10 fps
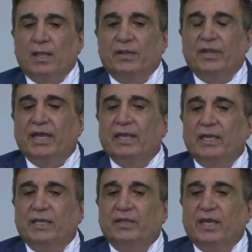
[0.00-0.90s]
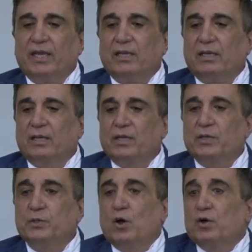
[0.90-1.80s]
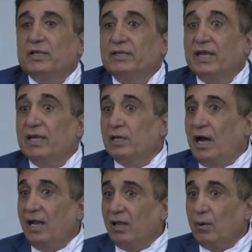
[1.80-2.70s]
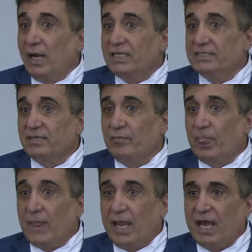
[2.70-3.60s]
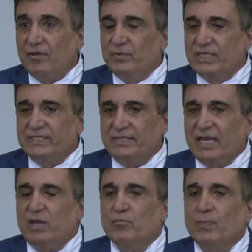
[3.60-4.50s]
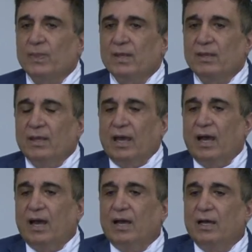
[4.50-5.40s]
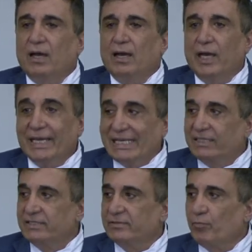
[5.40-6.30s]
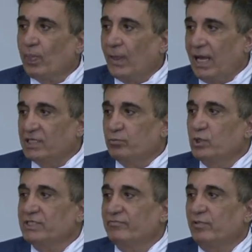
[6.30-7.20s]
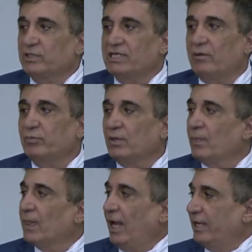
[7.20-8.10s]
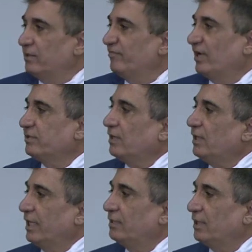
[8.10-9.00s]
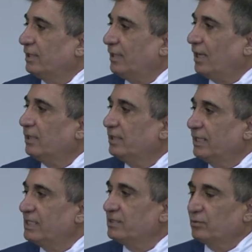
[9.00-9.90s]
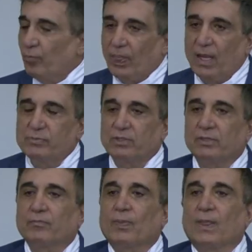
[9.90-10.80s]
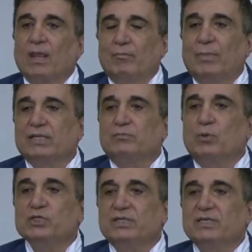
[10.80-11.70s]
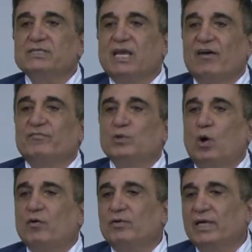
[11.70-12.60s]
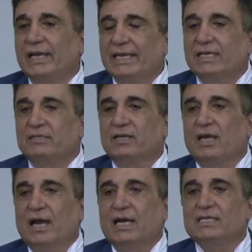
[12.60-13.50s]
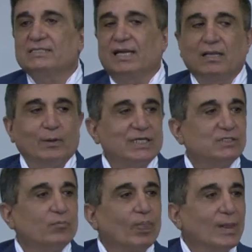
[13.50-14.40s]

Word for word: The don't, the Alawites have the same uh, uh, Eid as Muslim, for example, Eid al-Fitr, Eid al-Adha, yes, I'm sorry. But Moshidists have no Eid as Alawites.